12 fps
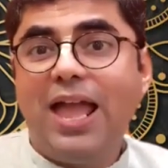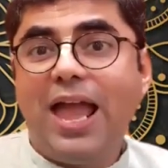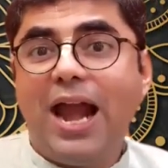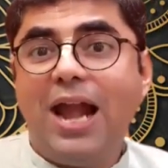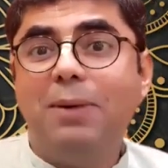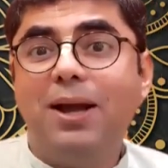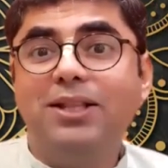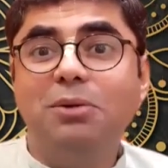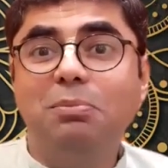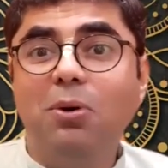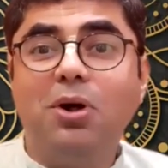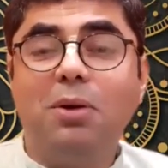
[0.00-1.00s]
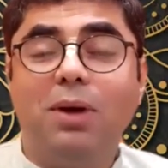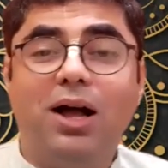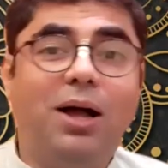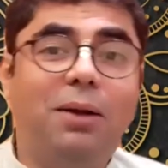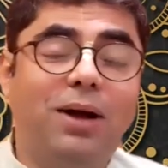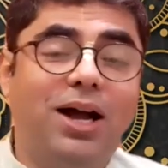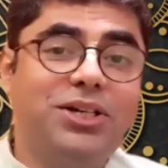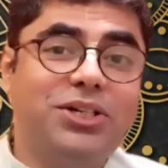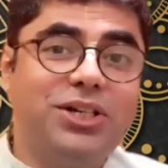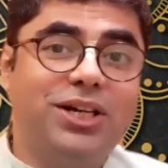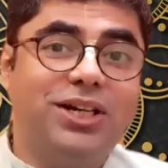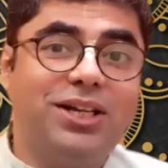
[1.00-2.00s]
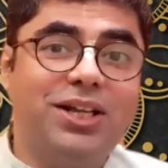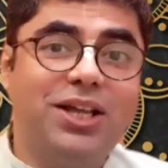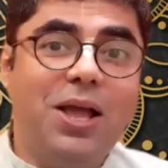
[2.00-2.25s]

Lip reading: And by that book, Mahabhashya,